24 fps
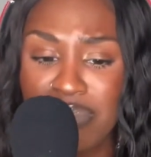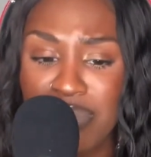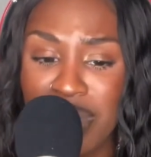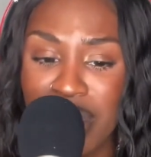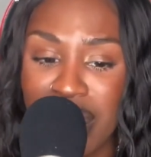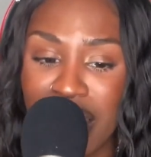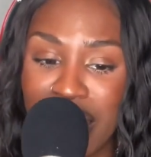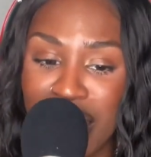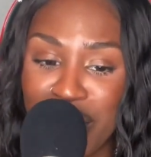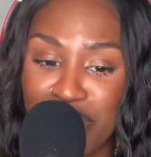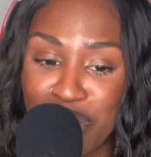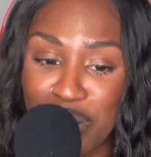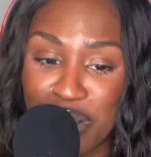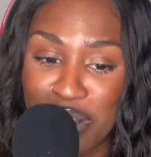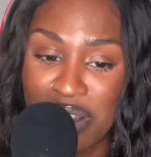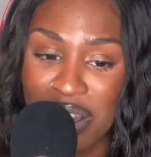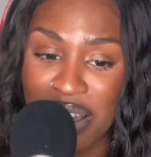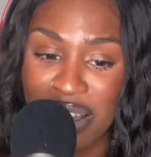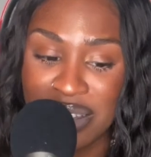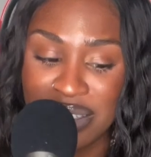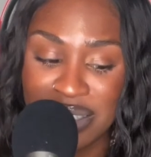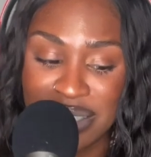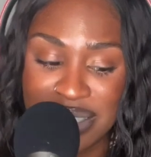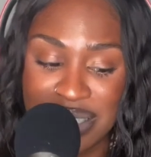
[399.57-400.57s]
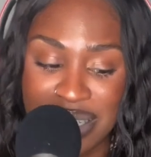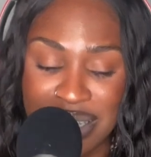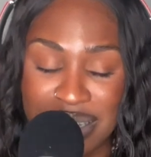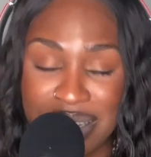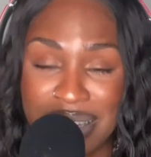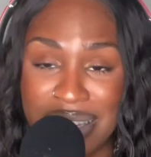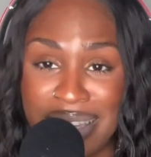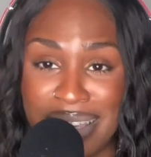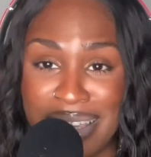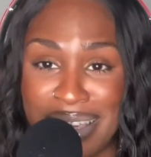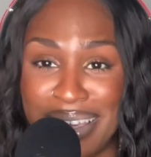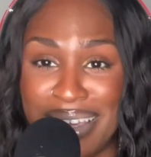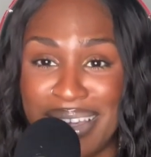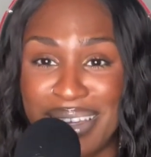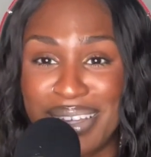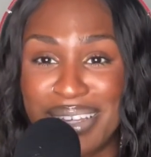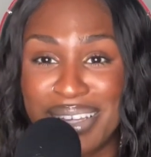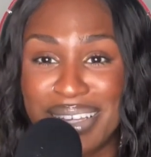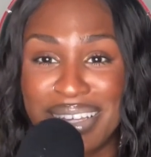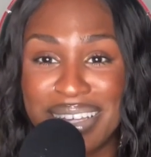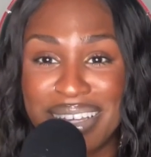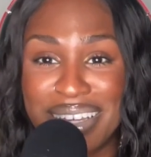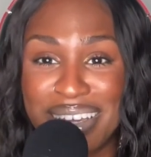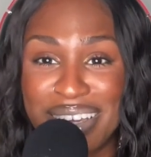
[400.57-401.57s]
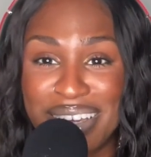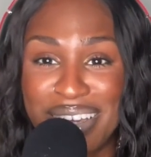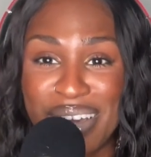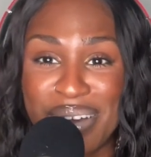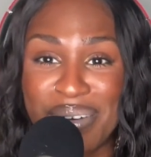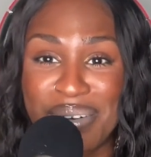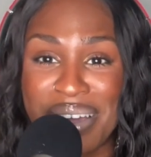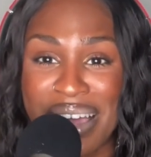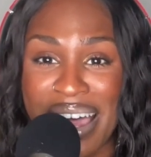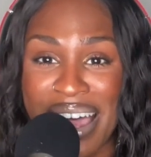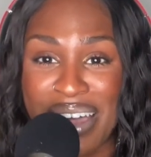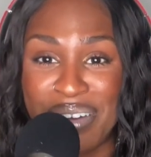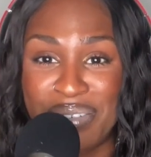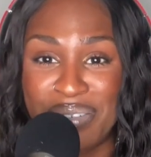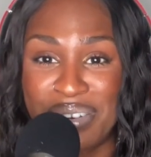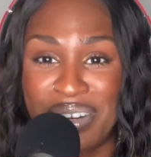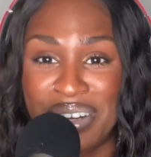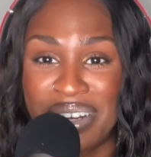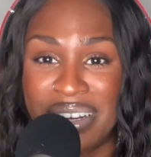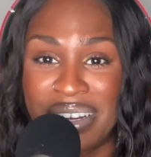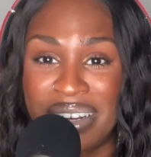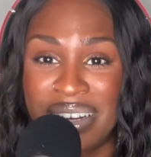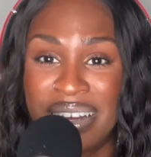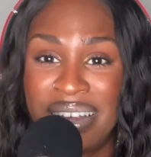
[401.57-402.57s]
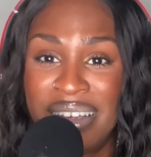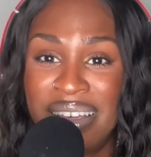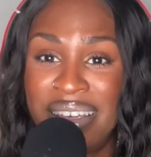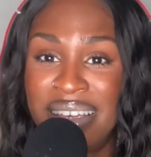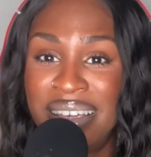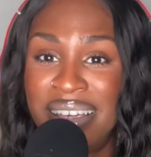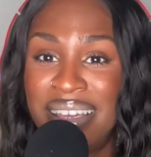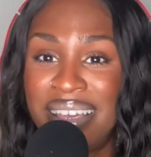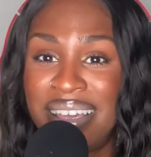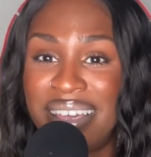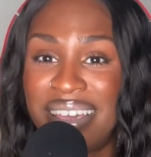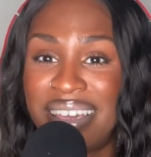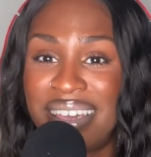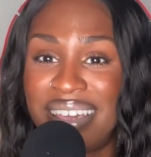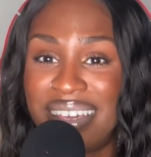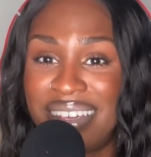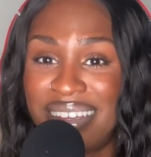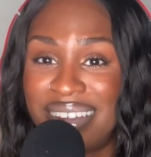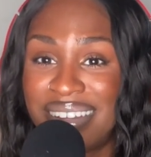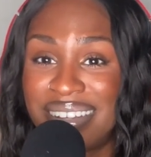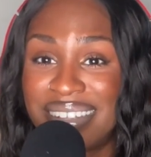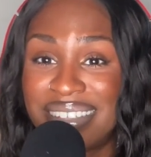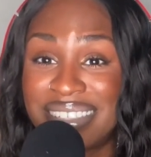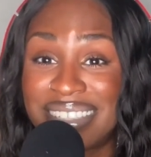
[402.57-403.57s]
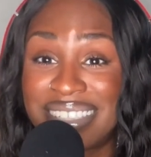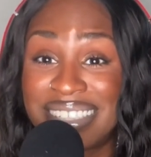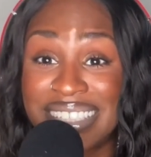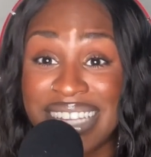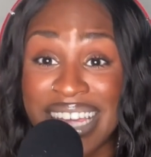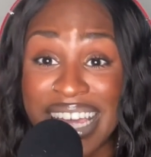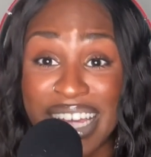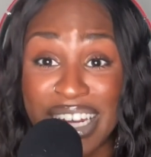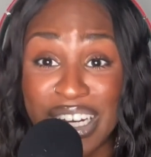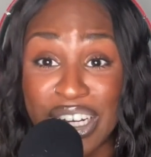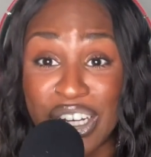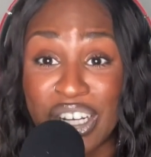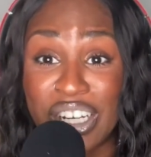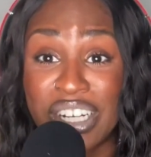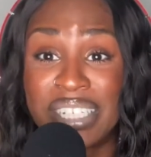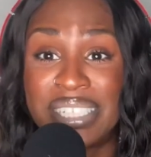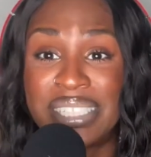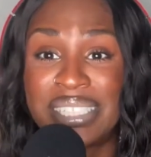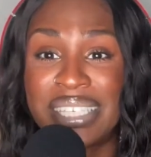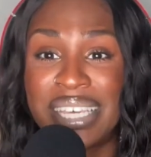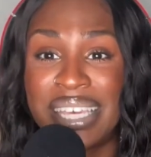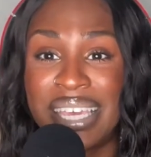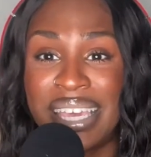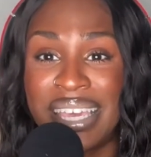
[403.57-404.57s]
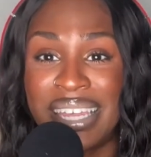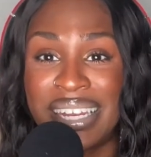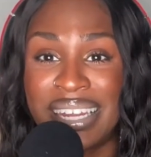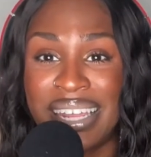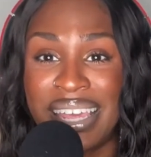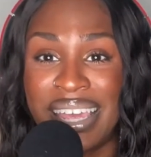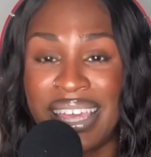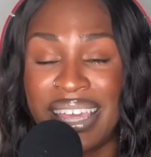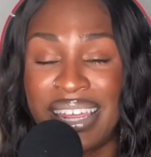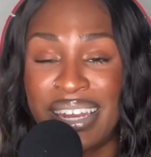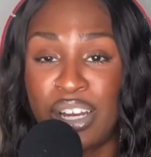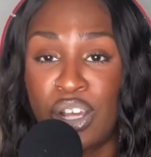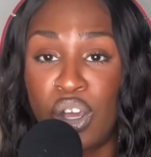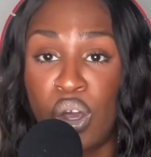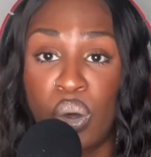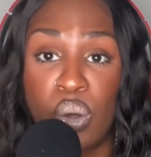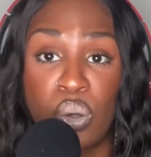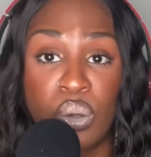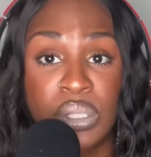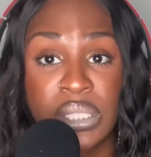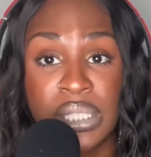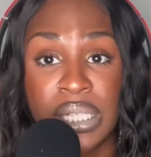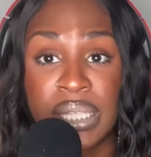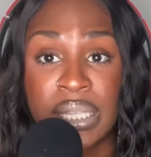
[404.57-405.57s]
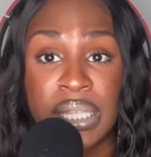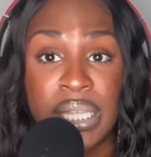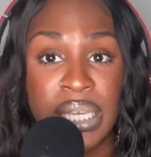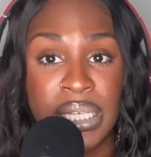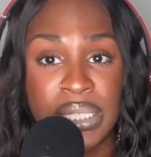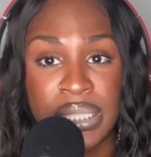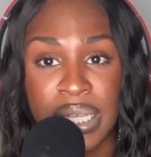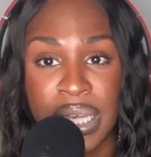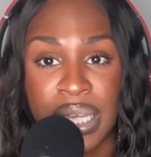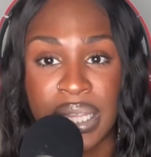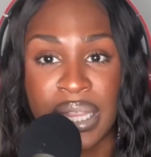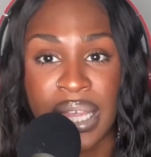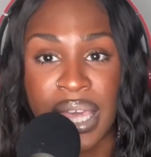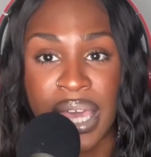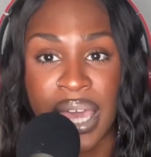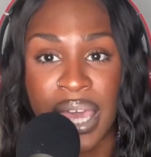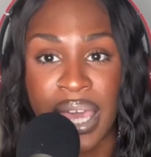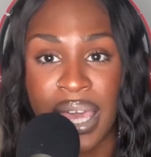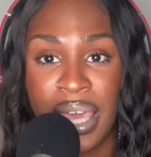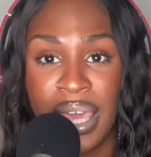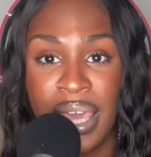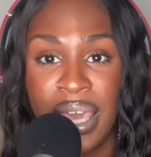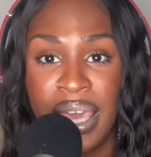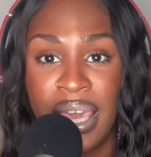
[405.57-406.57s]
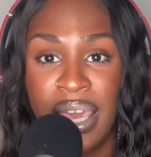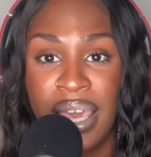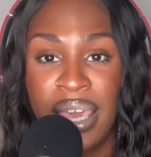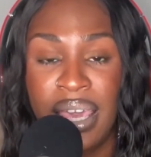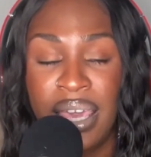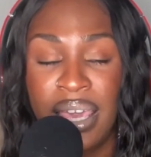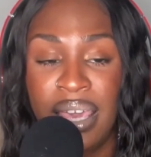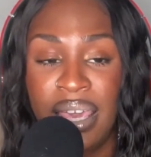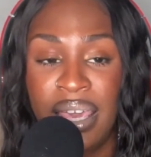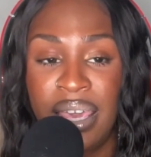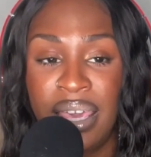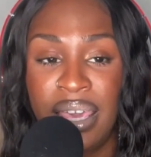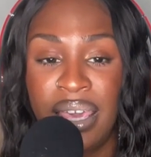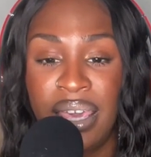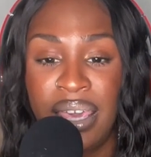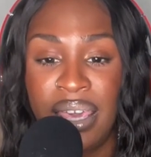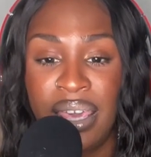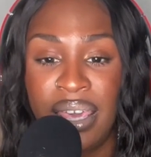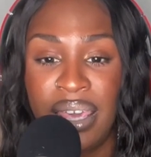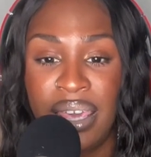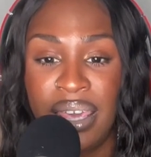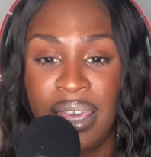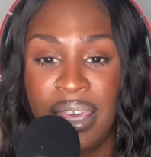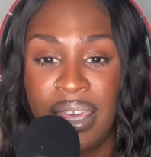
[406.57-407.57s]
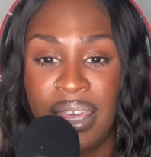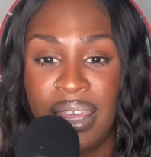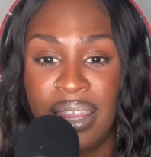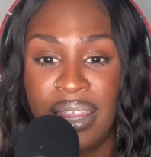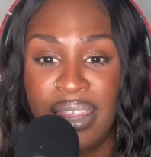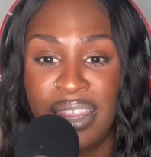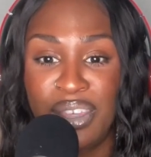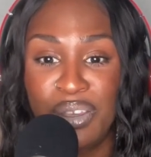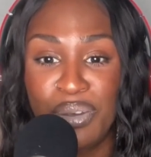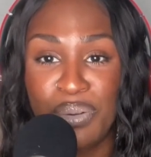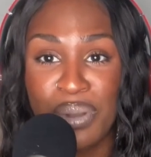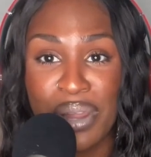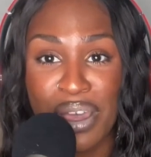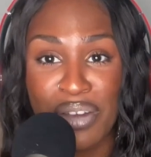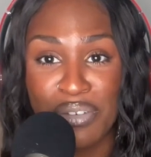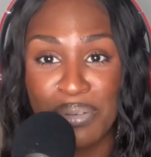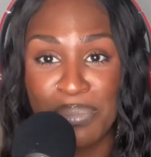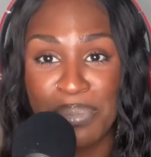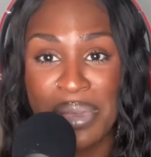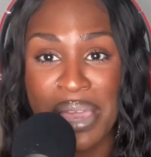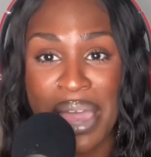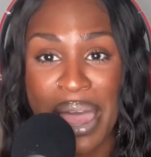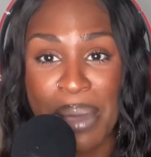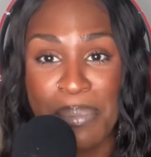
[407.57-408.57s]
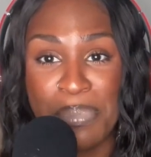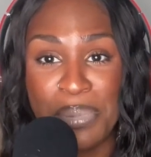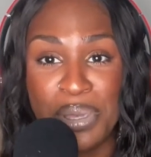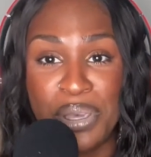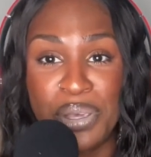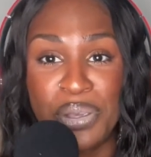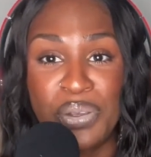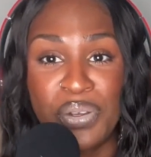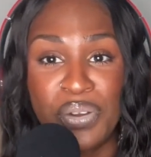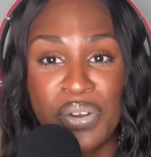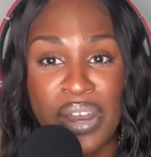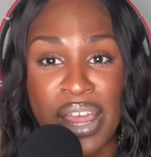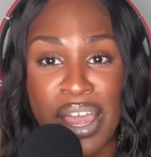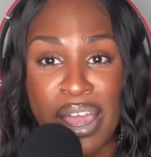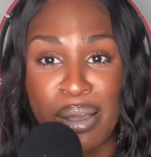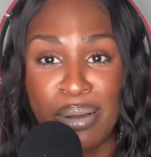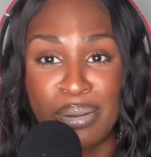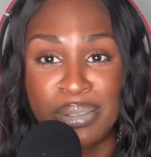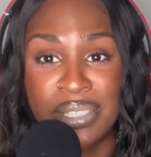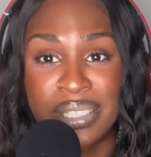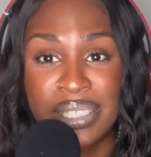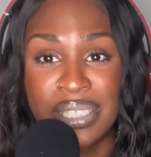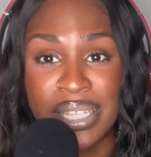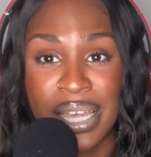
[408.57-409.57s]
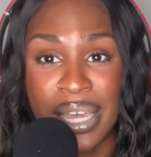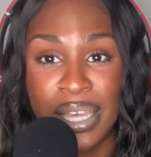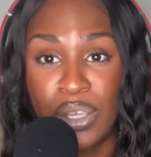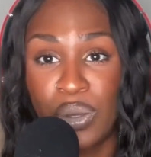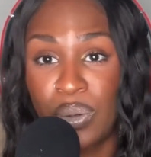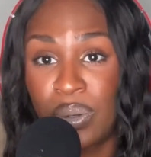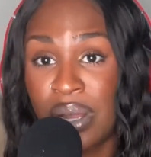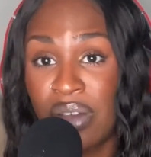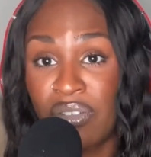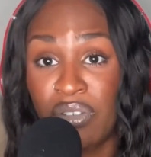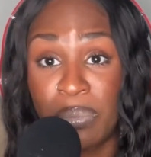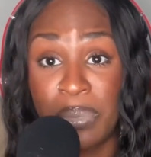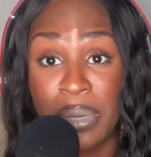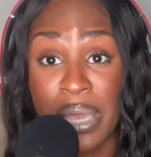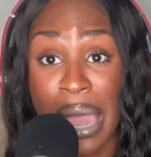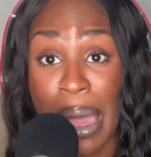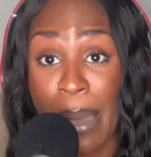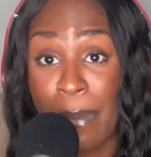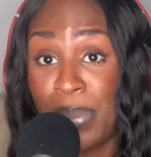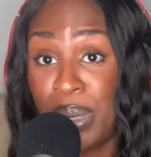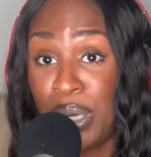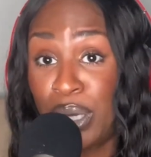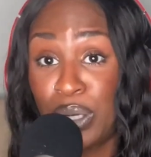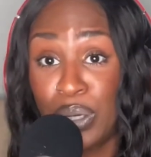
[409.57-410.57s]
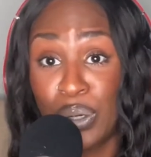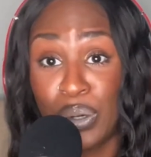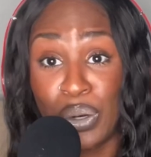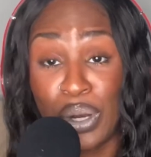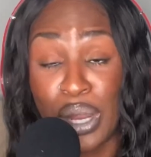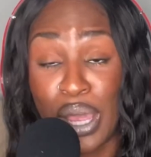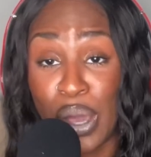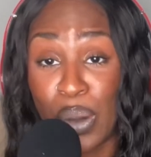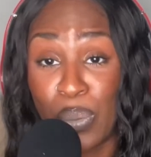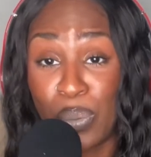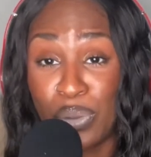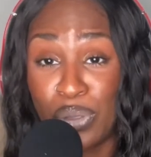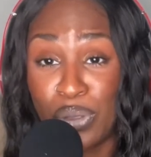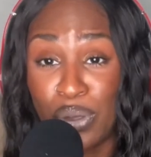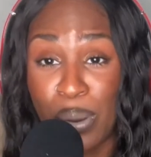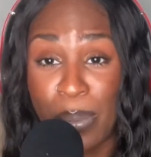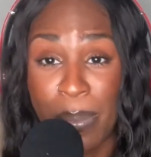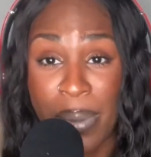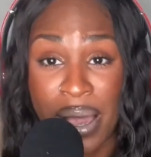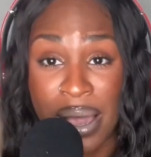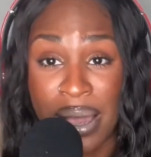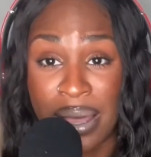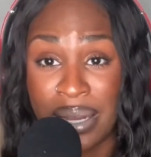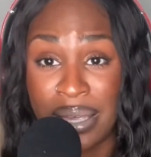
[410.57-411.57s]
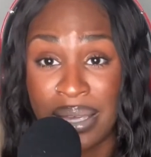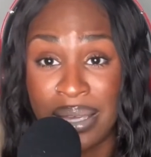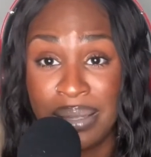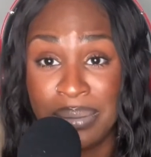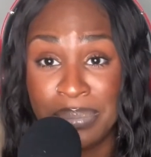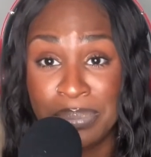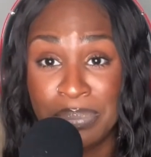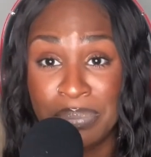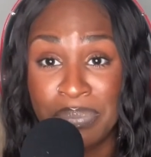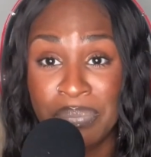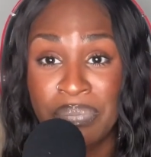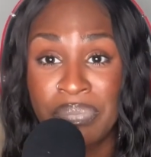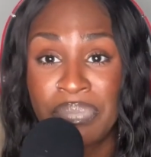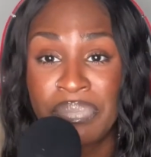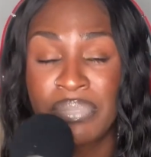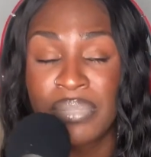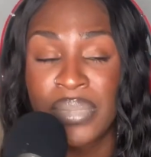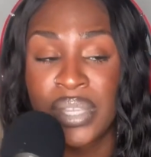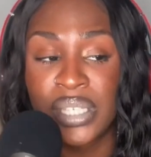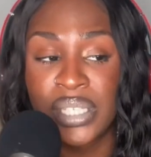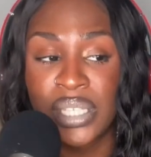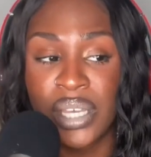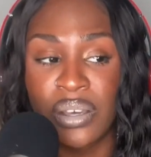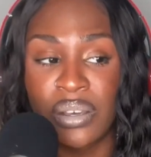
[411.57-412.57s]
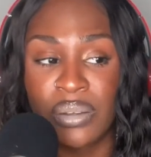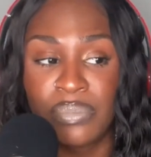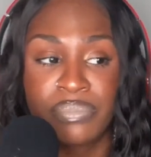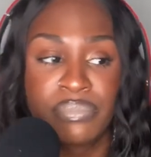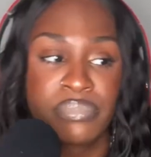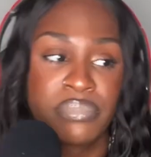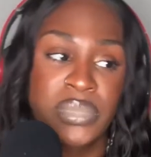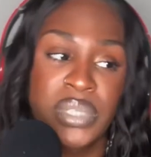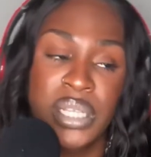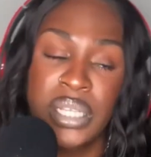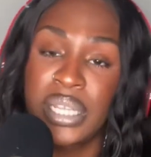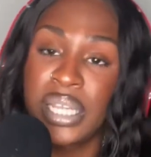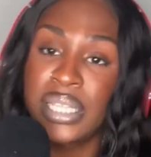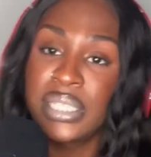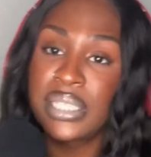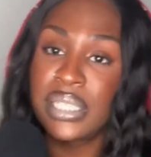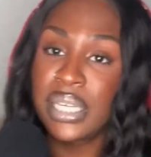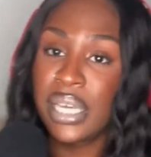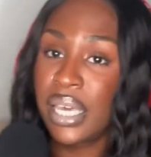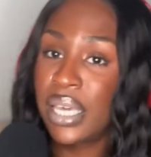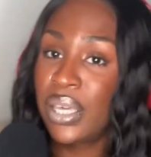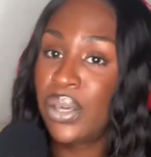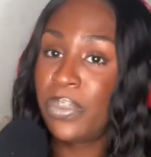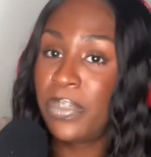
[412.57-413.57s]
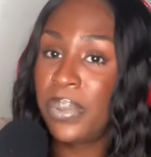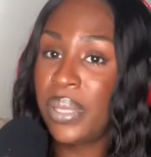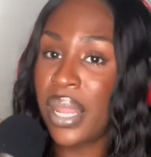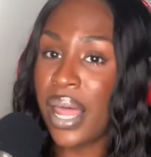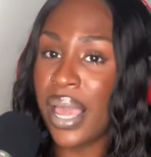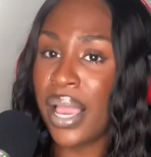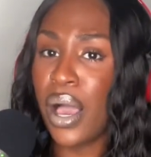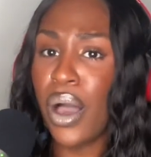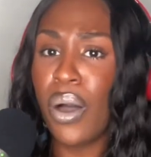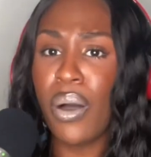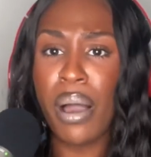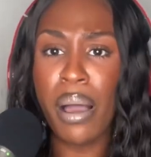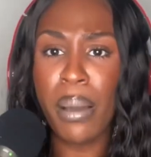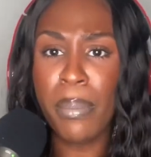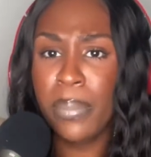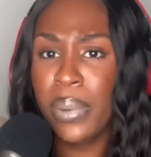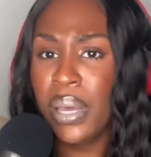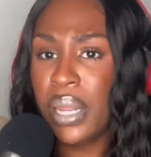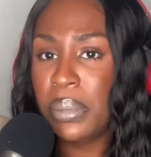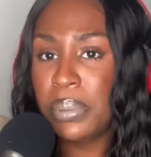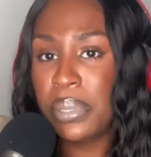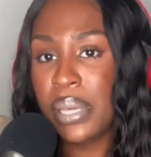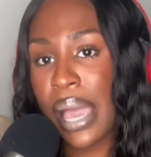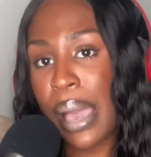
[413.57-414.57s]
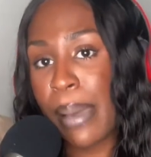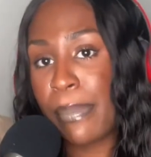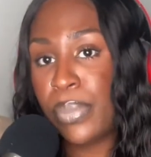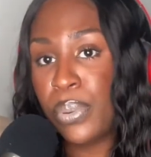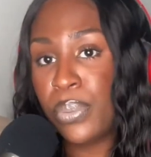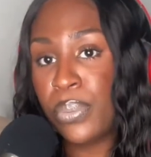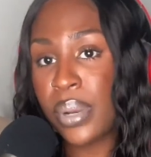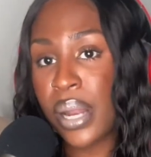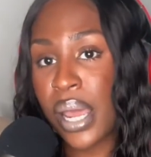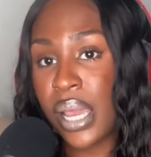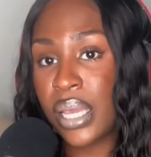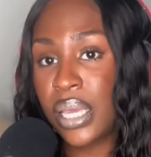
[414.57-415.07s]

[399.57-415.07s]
if you're constantly going after standards and goals and things like that, then you'll never be happy in your now, just like you'll never be happy in your now with your body. So let's say you'll be like, oh, I'm going to be happy when I